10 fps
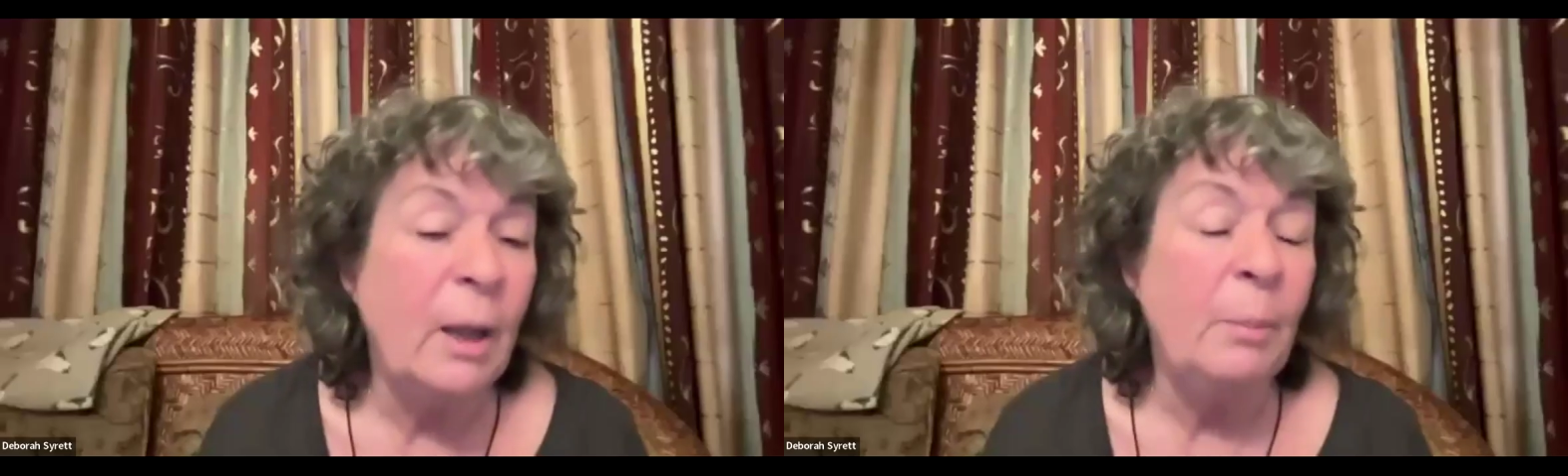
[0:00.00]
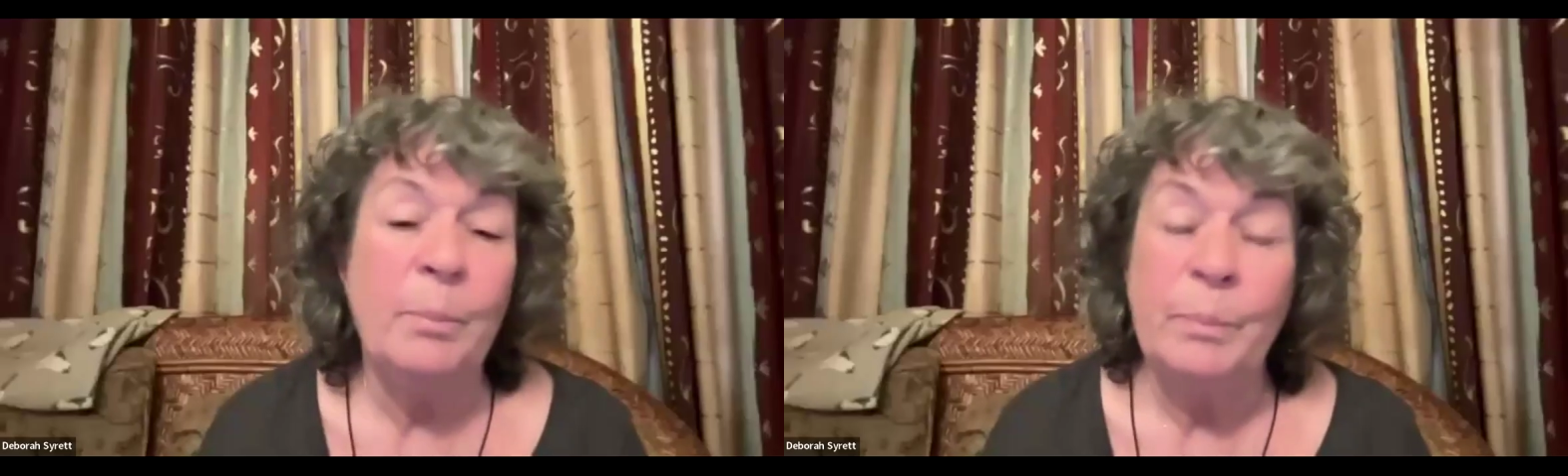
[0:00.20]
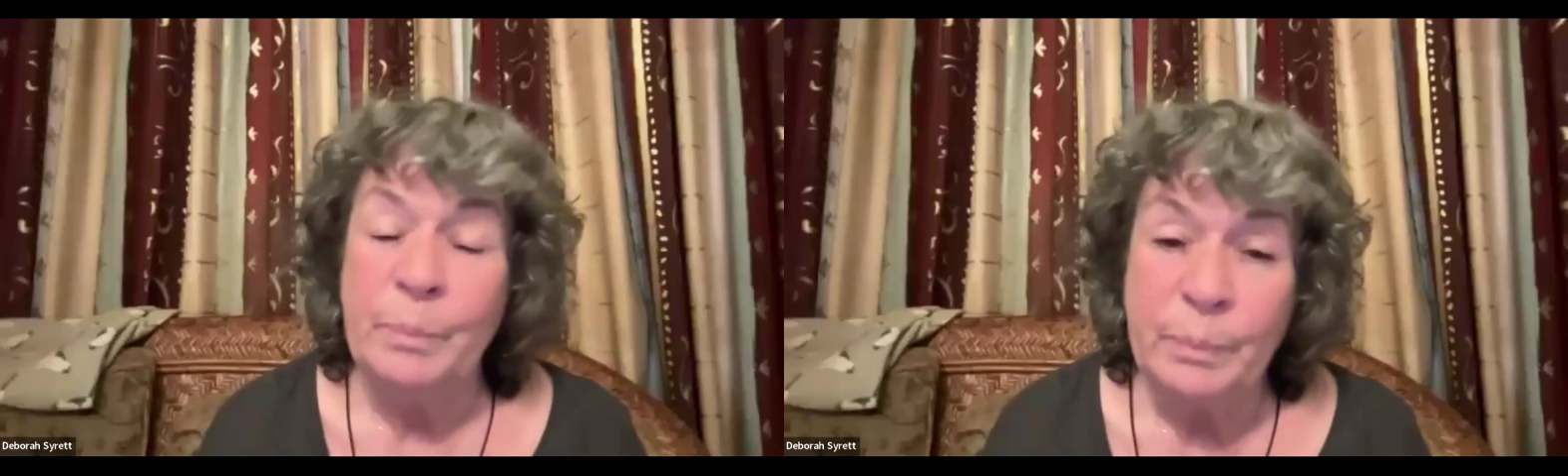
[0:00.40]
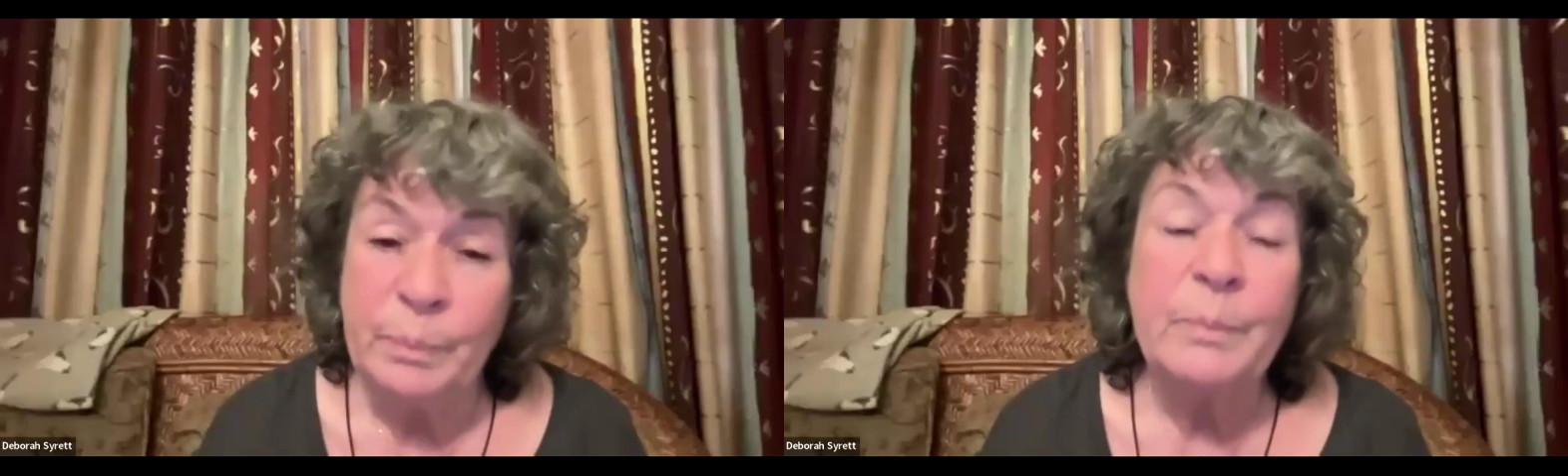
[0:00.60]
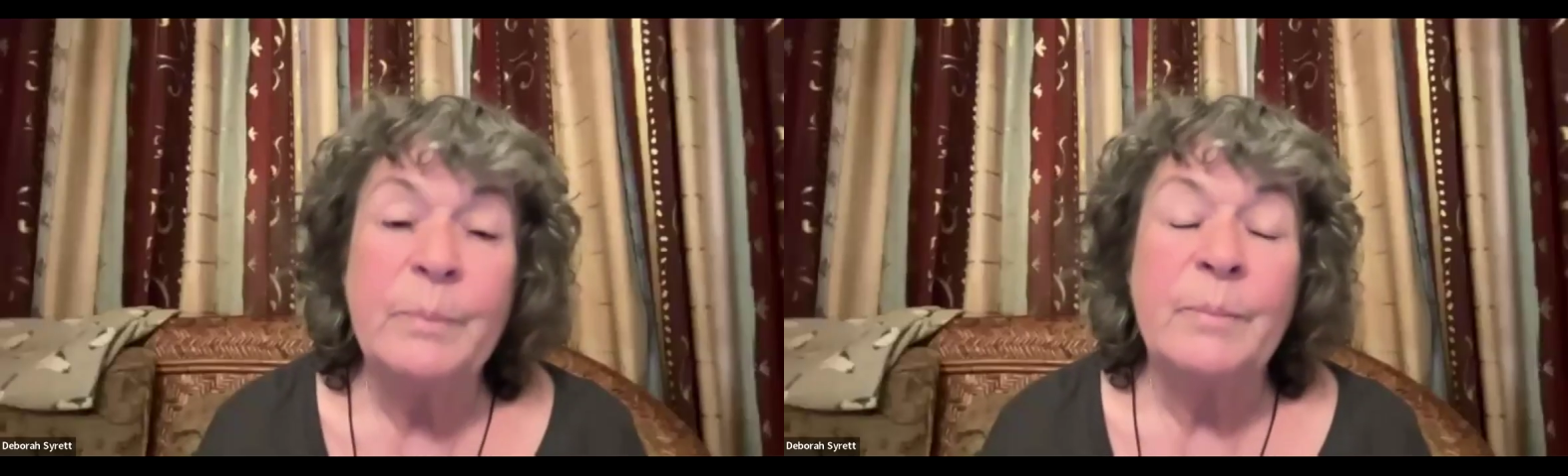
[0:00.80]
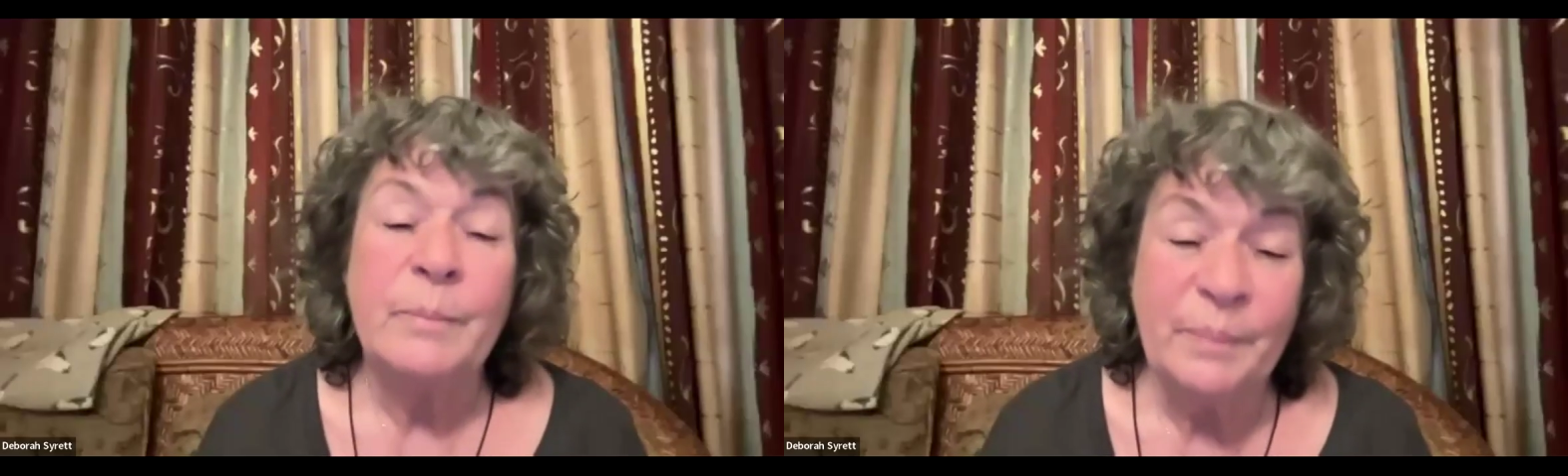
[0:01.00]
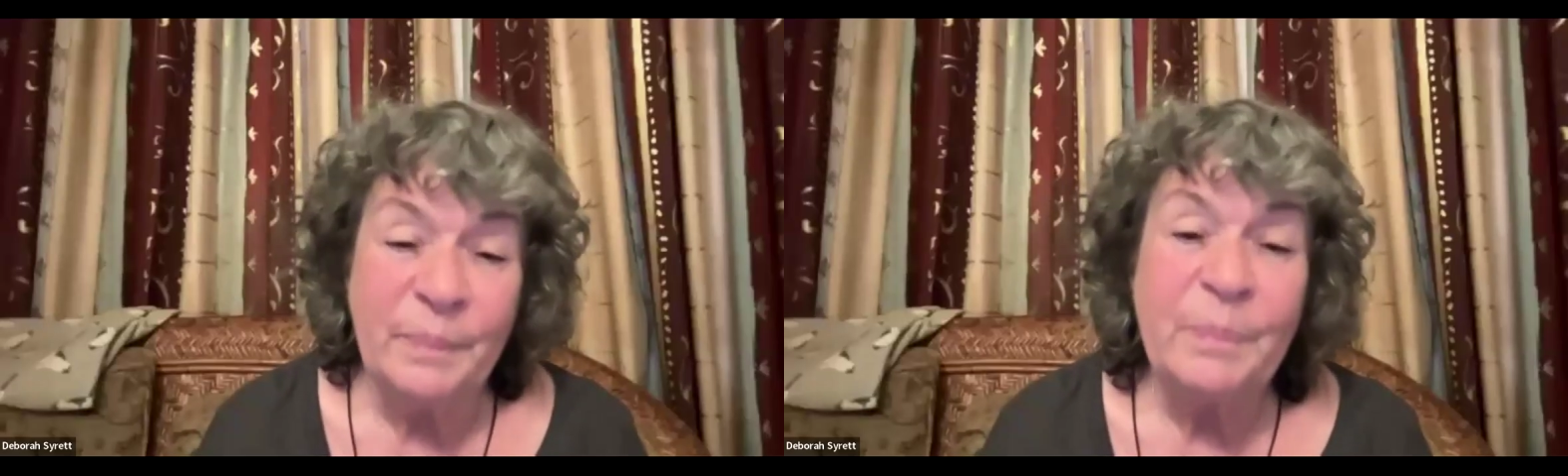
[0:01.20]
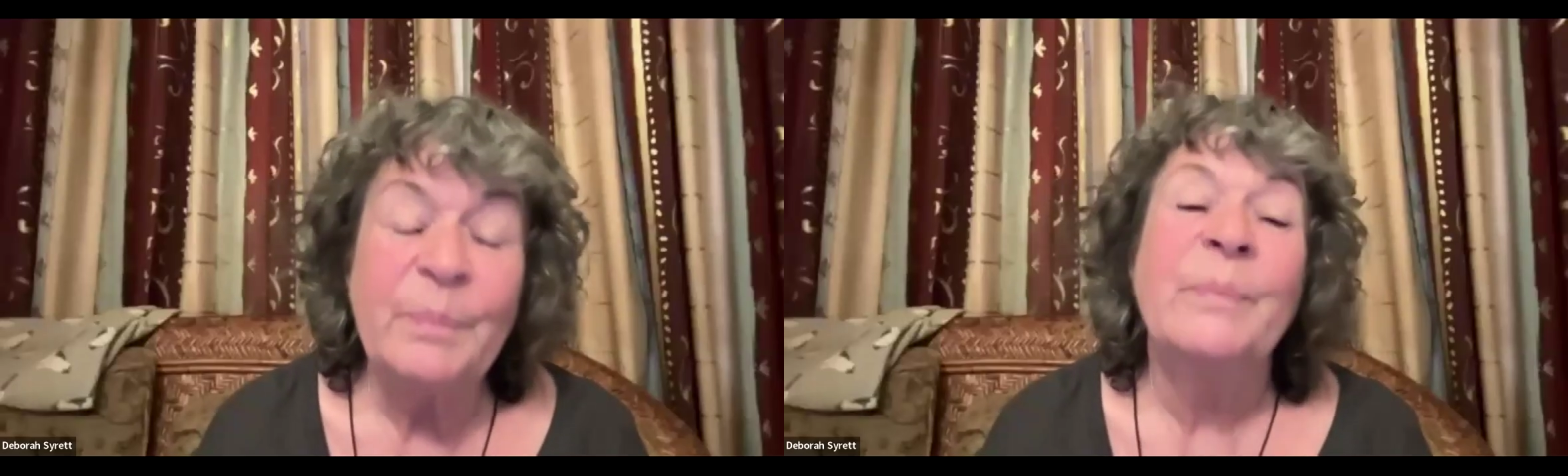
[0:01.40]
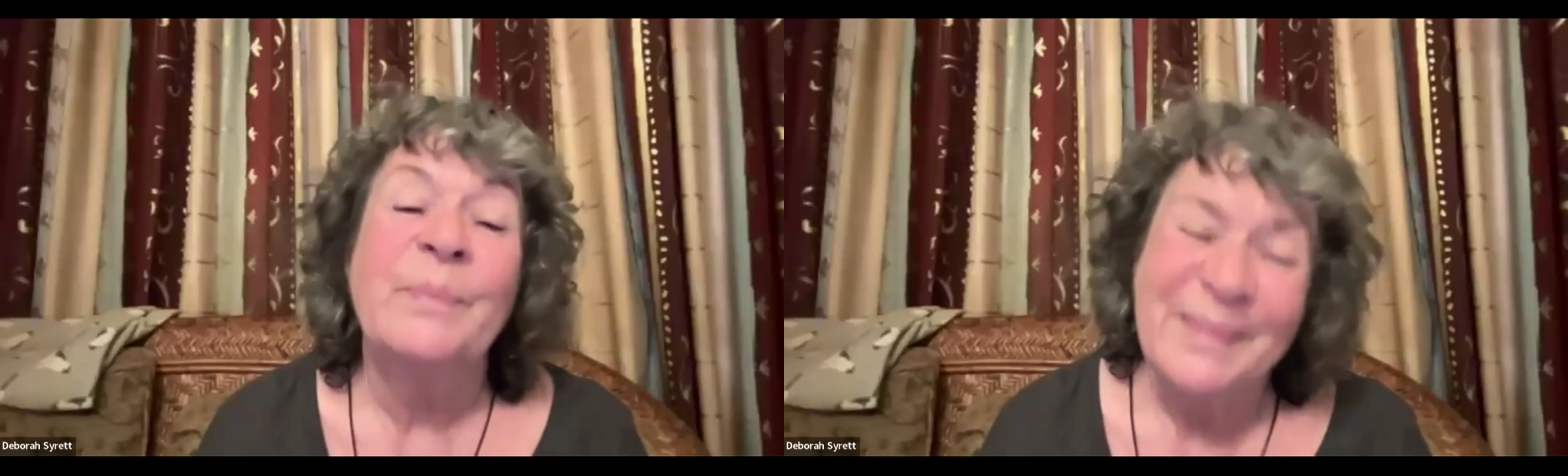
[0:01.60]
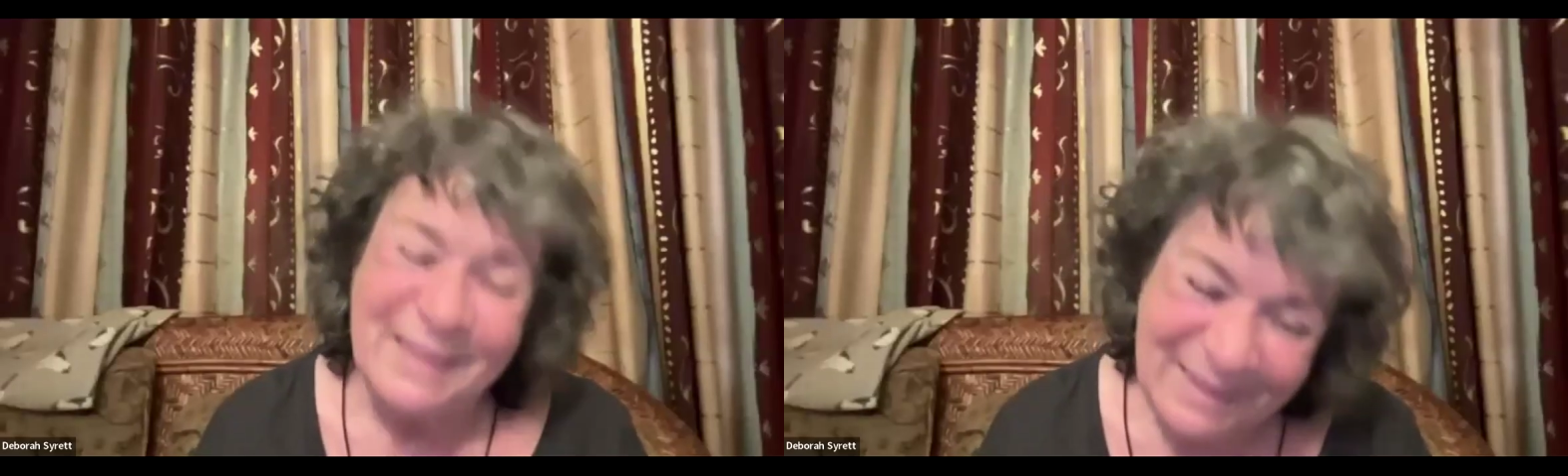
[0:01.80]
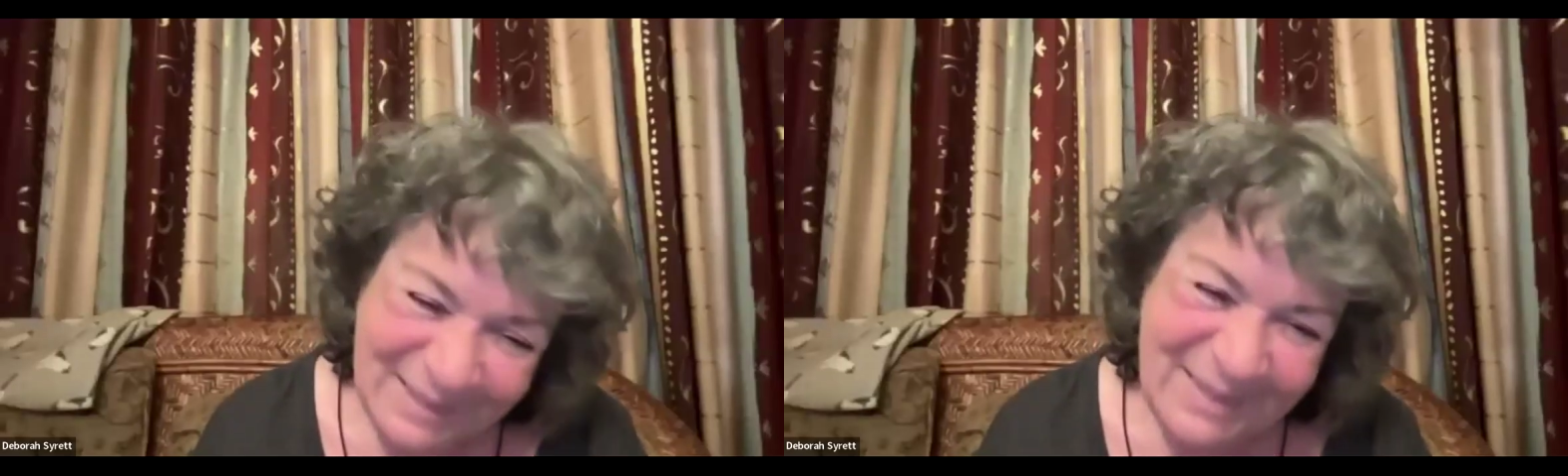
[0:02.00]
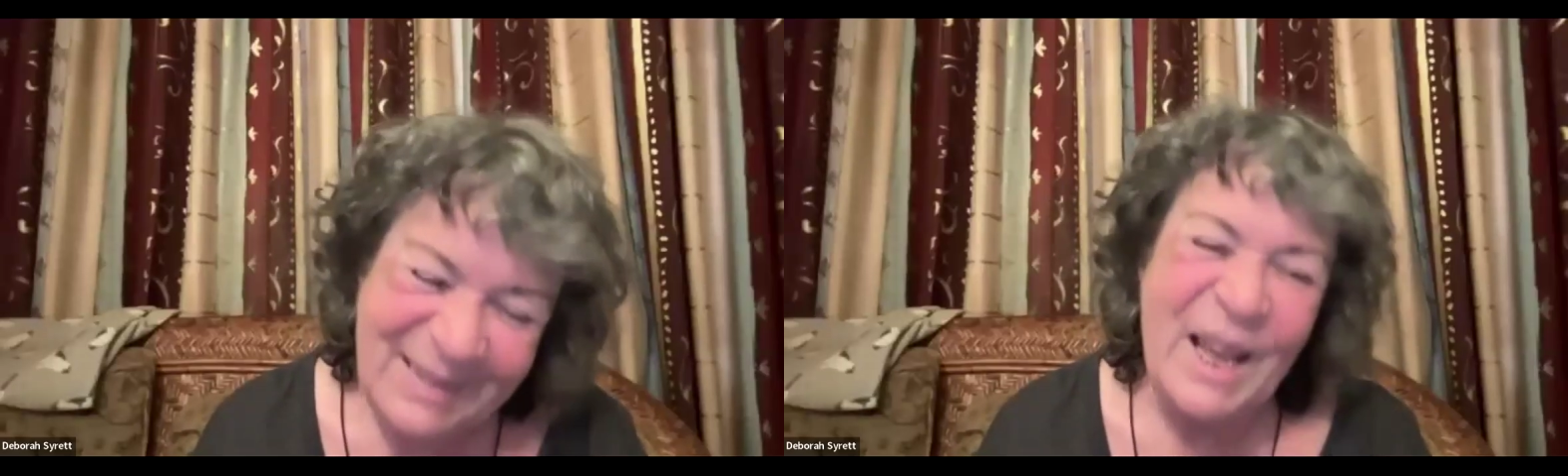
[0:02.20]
About knowing your local herbs, and